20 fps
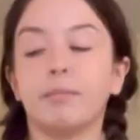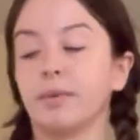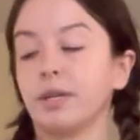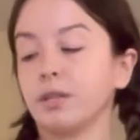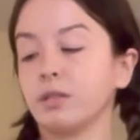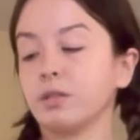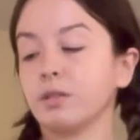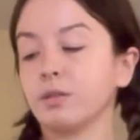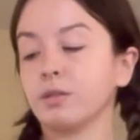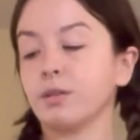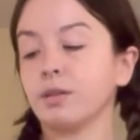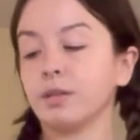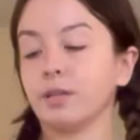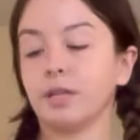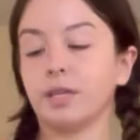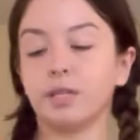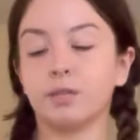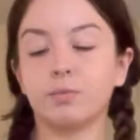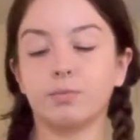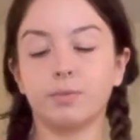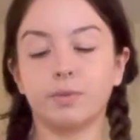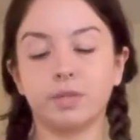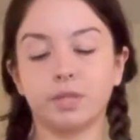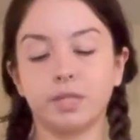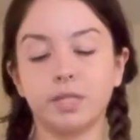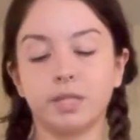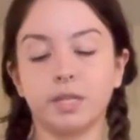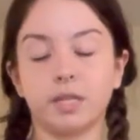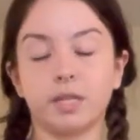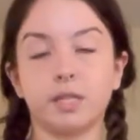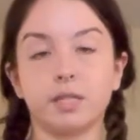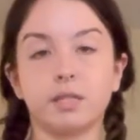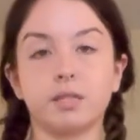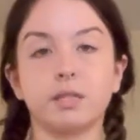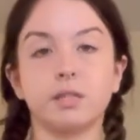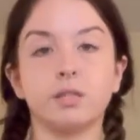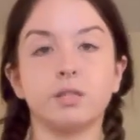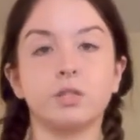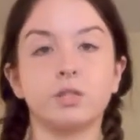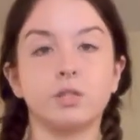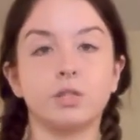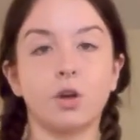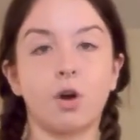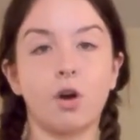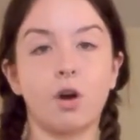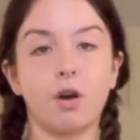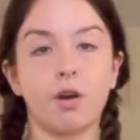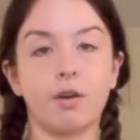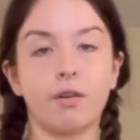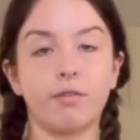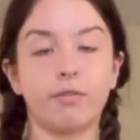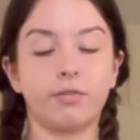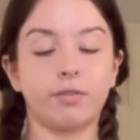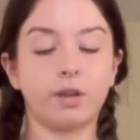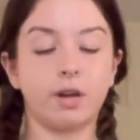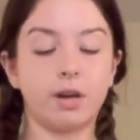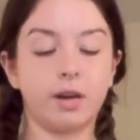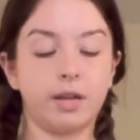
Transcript: It's really nice and soft.